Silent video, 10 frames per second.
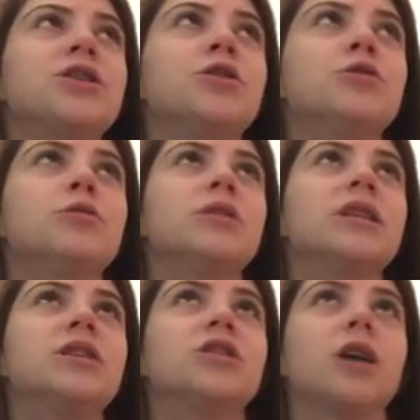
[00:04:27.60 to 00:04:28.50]
to
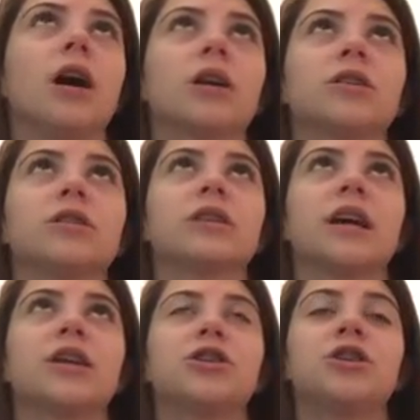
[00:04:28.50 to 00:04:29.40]
the doctors
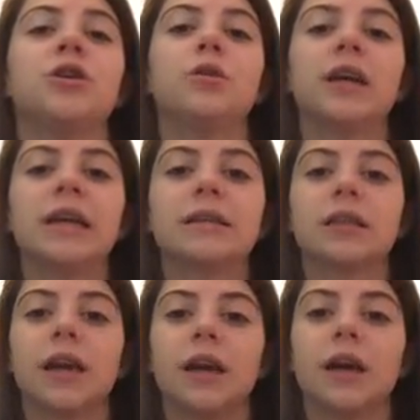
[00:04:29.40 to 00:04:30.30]
2 days
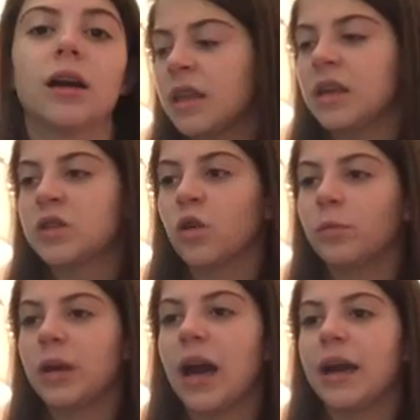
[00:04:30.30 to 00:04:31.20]
later, and they told
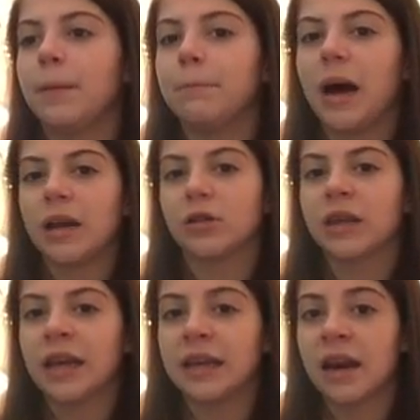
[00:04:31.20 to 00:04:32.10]
me I had a mild
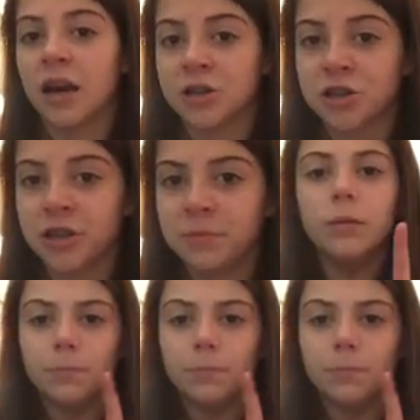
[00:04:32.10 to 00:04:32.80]
concussion.